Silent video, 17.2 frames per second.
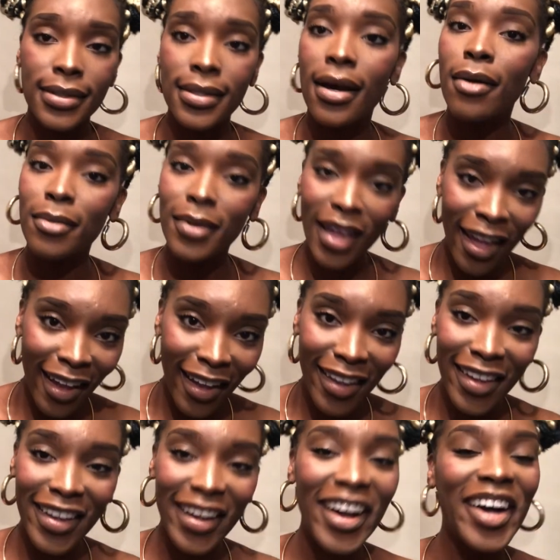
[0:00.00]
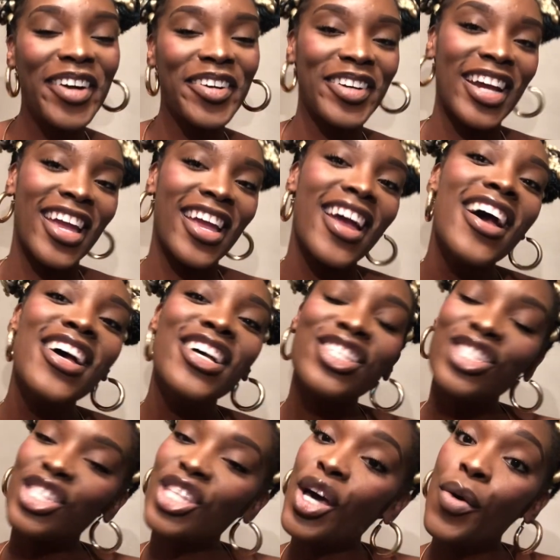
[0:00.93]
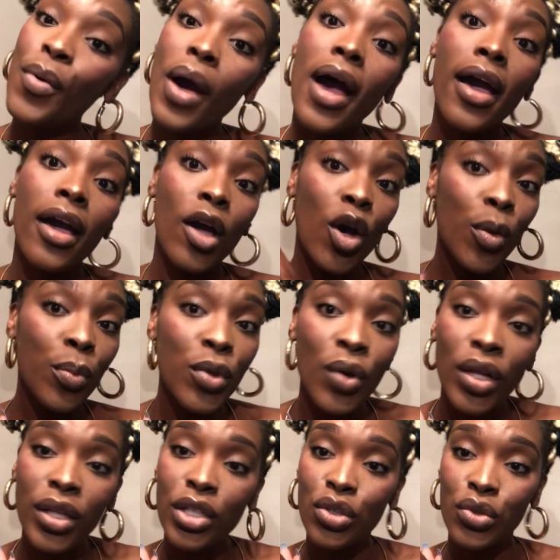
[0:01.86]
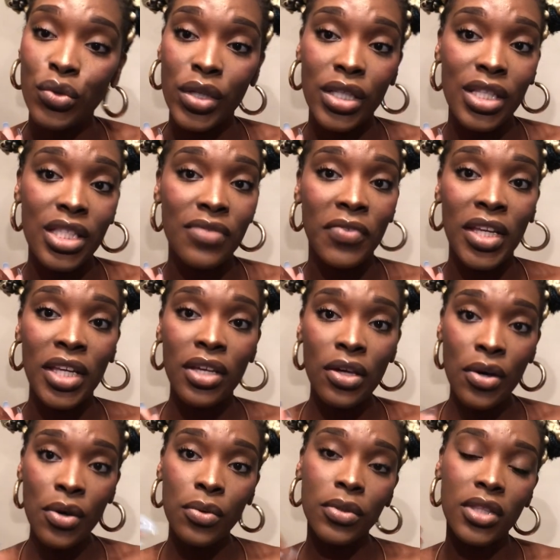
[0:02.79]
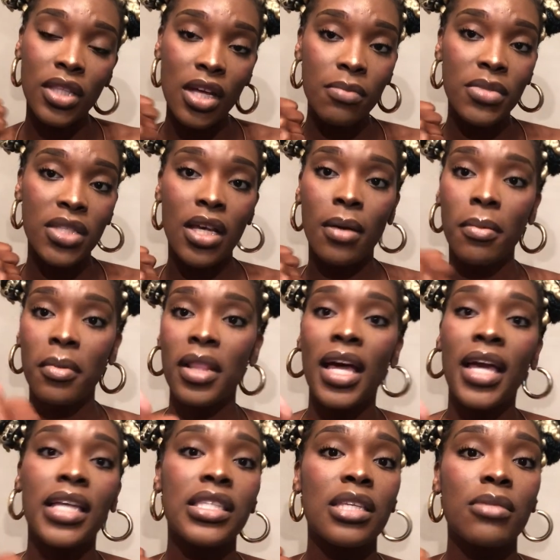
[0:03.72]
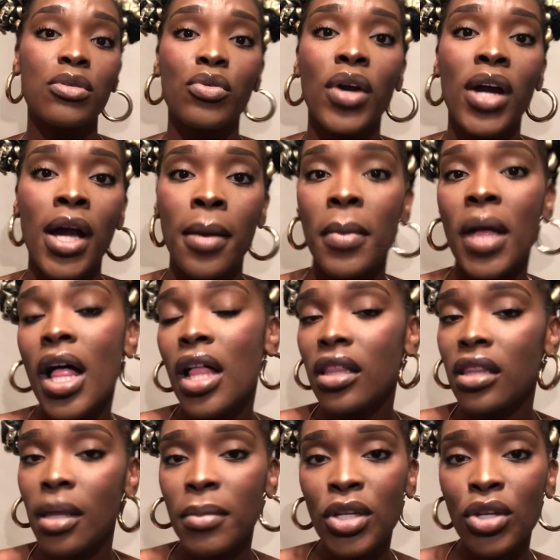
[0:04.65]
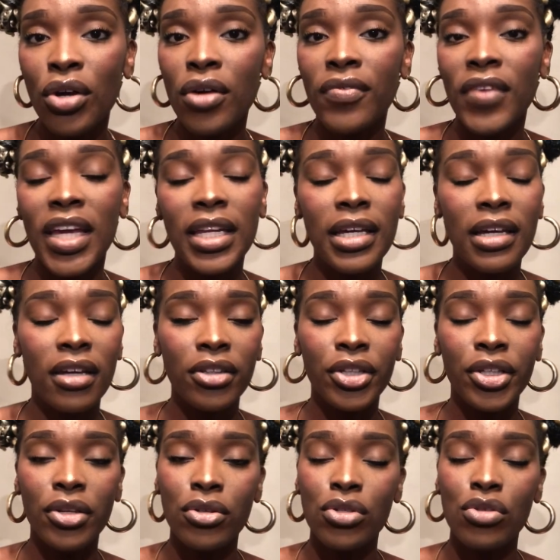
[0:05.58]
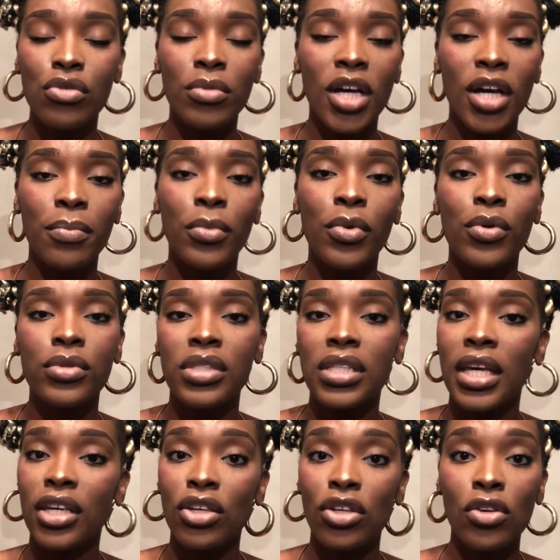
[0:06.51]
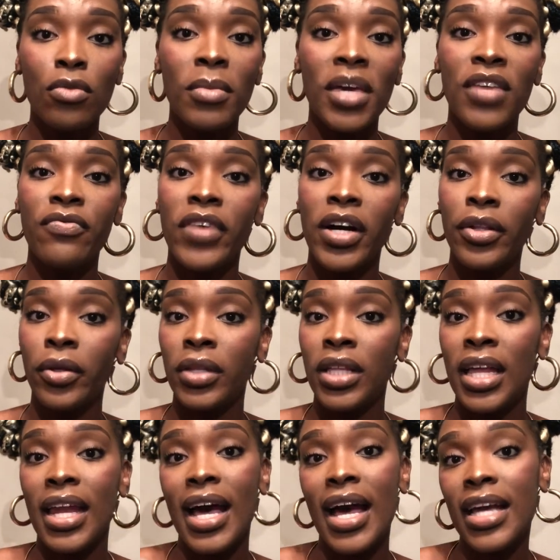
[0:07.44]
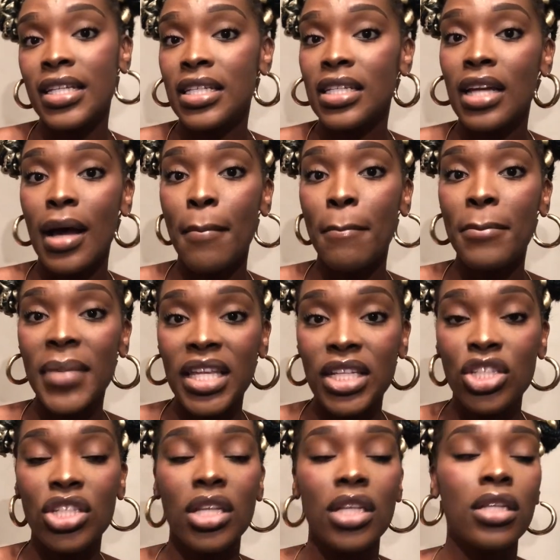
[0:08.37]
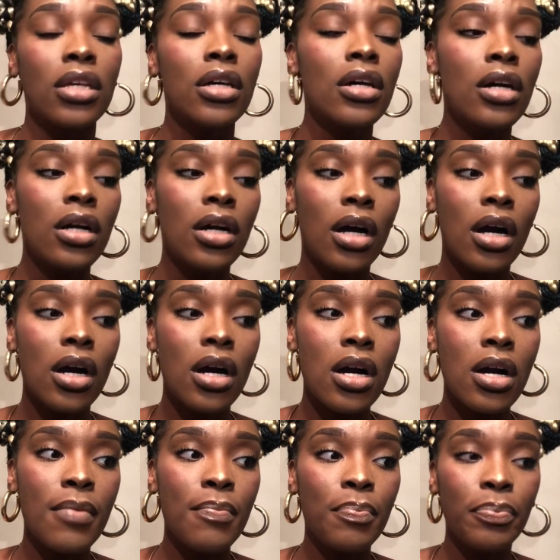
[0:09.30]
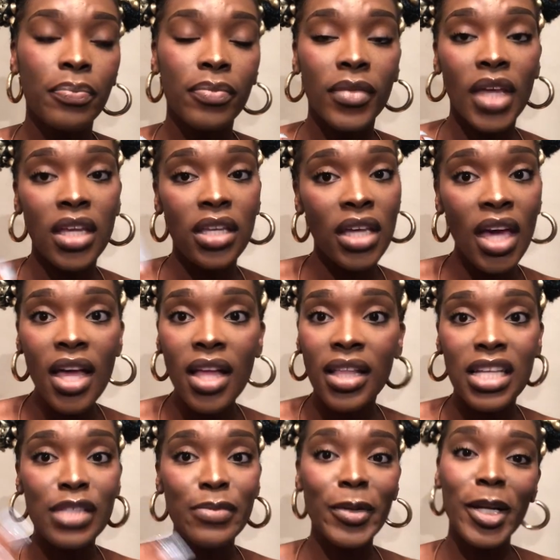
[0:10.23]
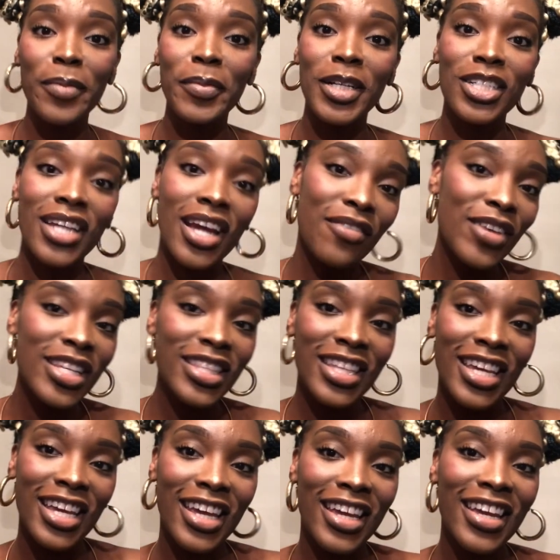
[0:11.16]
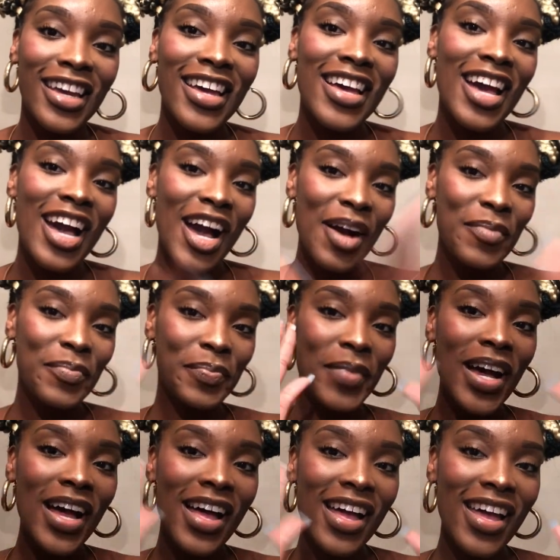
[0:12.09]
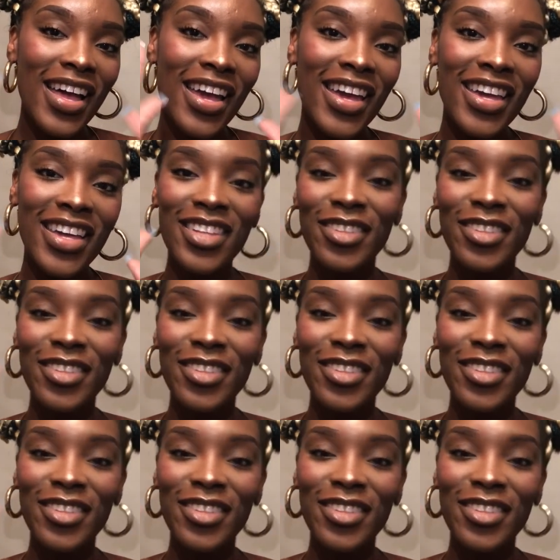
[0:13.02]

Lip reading: Okay, all right. So I hope you all enjoyed this video. Thumbs up, like, subscribe. Let me know of any other YouTube couples that you may follow that I did not mention. And yeah, that's pretty much everything. Bye.